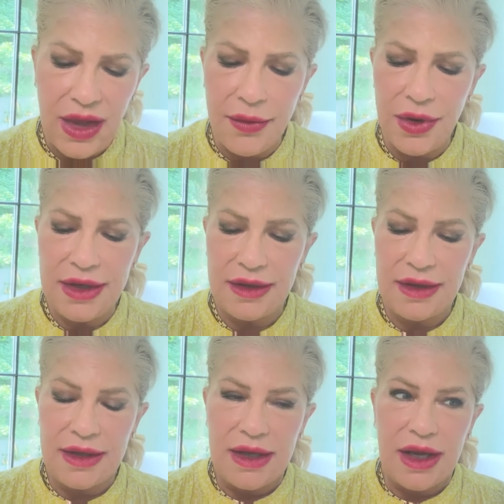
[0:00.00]
I wanna,
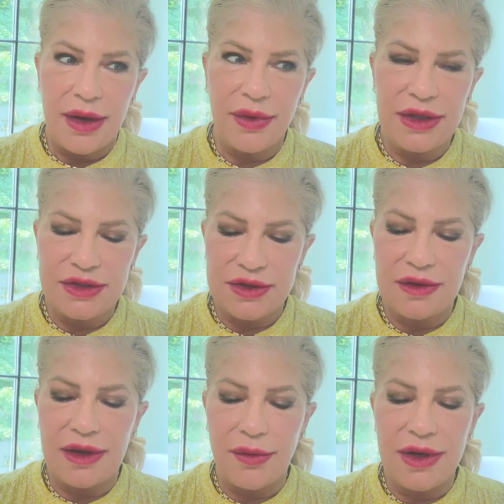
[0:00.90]
I wanna,
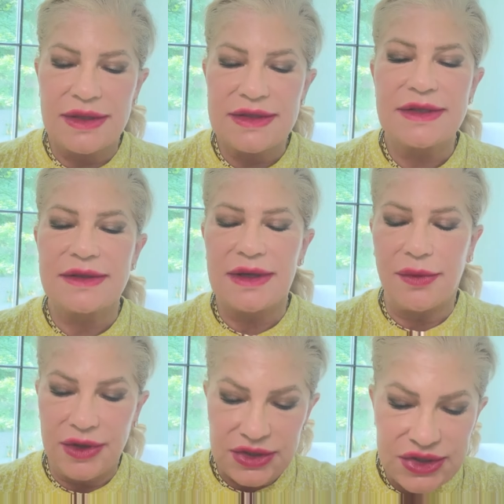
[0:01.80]
I wanna, I
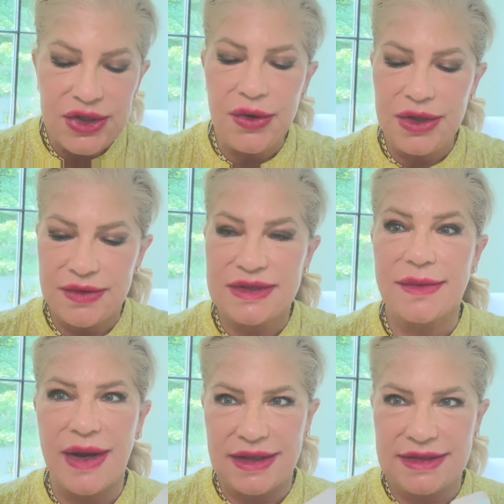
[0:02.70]
wanna show you
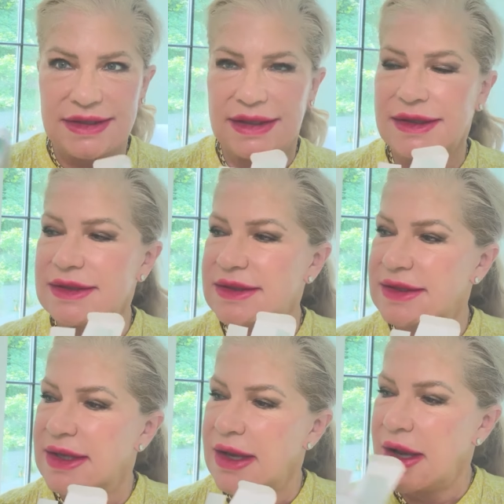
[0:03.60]
some
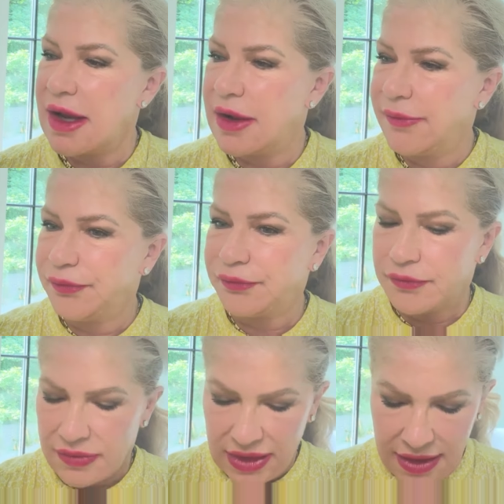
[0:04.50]
ideas. Um,
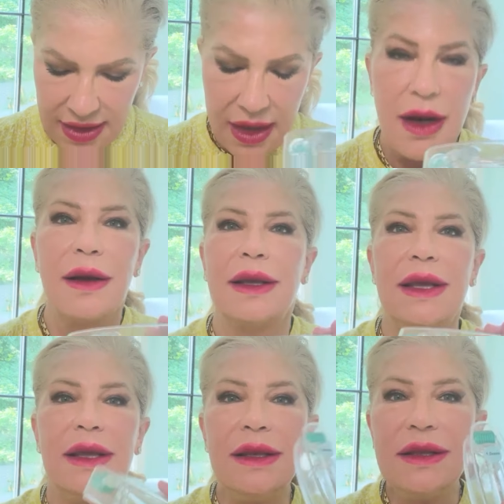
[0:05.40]

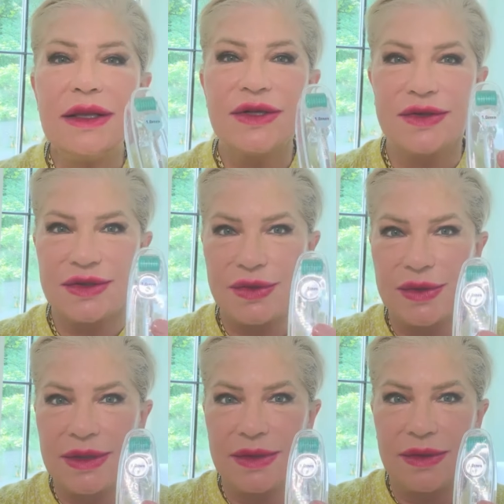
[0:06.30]
in the
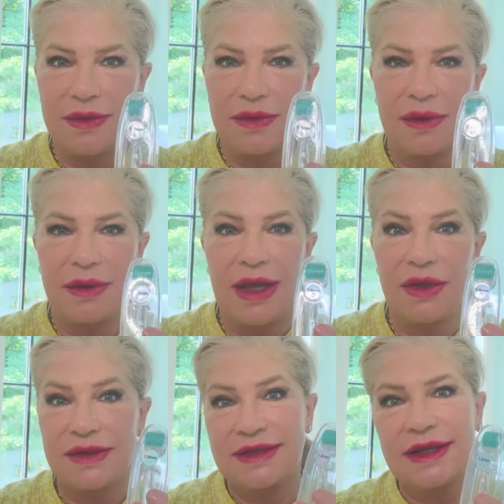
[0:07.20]
tutorial that
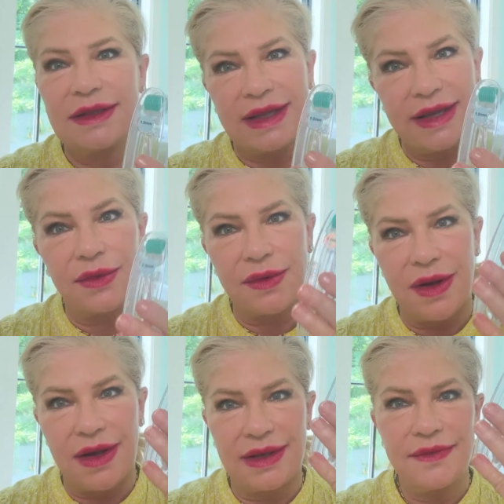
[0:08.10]
you'll see later
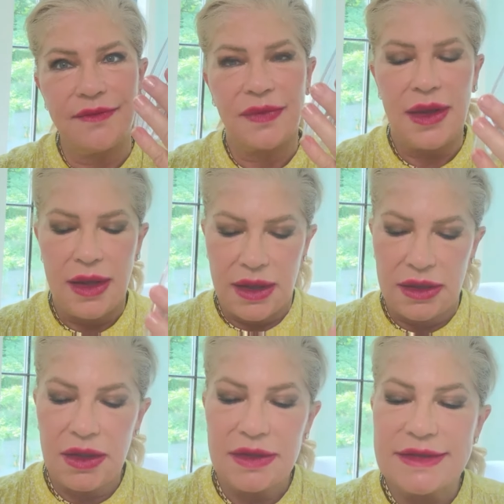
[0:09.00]
on,
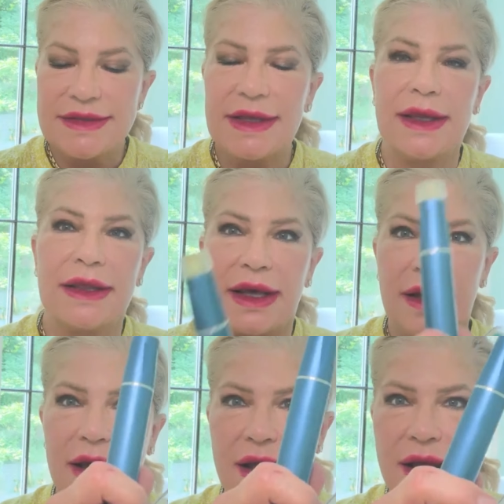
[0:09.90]
you'll see
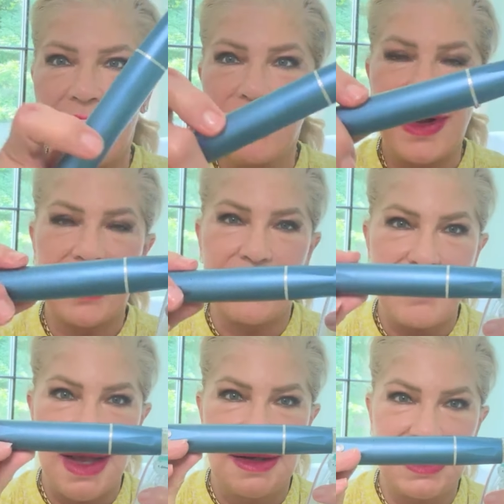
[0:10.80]
that I
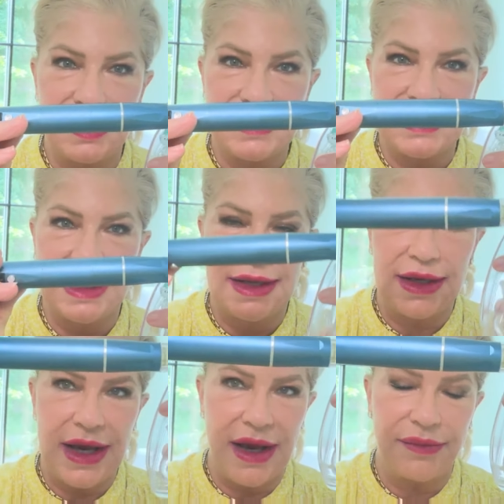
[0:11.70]
recommend
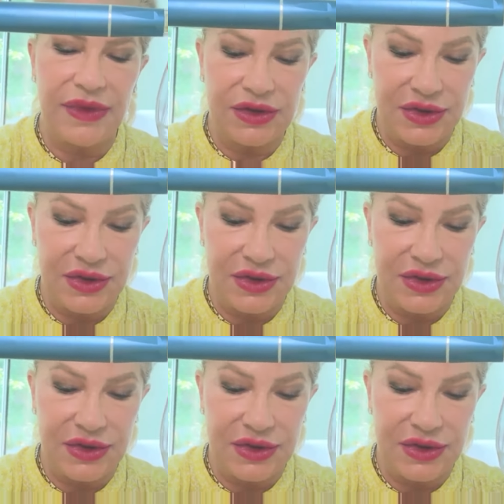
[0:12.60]
using um, the